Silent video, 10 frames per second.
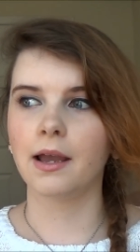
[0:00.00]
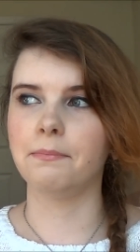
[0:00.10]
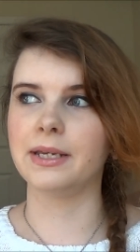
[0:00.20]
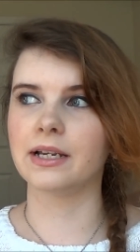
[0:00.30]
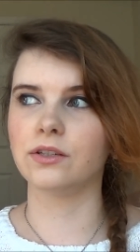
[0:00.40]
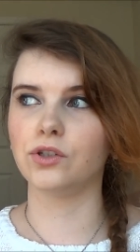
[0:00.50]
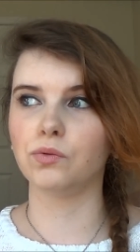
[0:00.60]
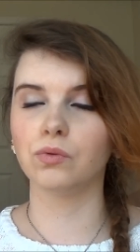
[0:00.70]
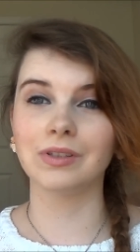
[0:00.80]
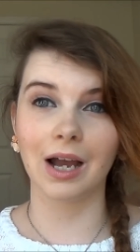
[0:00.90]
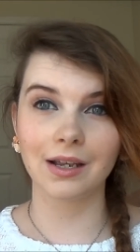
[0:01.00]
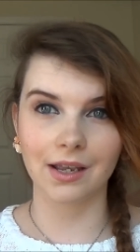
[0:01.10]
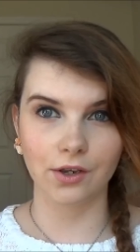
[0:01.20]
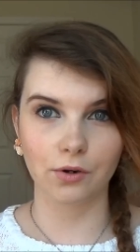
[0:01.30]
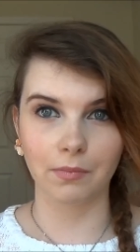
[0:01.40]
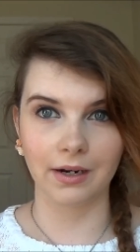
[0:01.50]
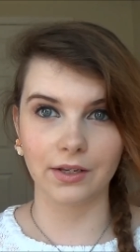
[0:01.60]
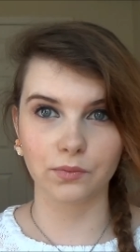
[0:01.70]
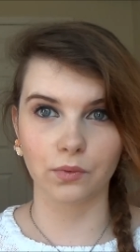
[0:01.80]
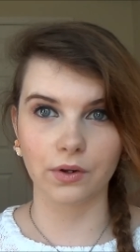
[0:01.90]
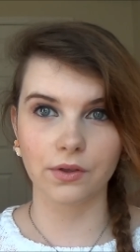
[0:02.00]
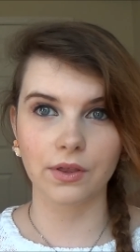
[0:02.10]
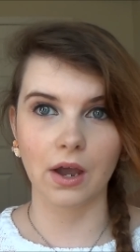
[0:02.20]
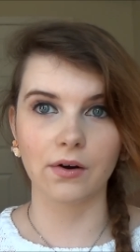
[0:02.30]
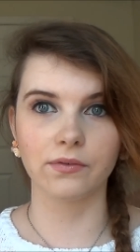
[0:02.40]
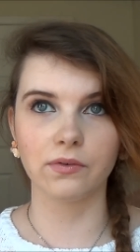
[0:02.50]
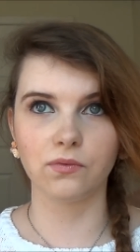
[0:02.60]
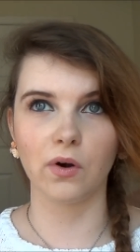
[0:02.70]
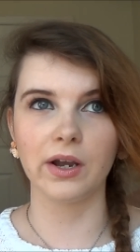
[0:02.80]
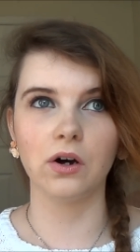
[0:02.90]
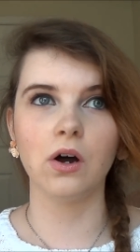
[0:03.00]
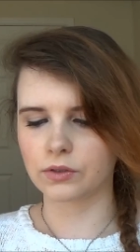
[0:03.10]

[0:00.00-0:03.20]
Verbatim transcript: because you will not get your money's worth out of a foil.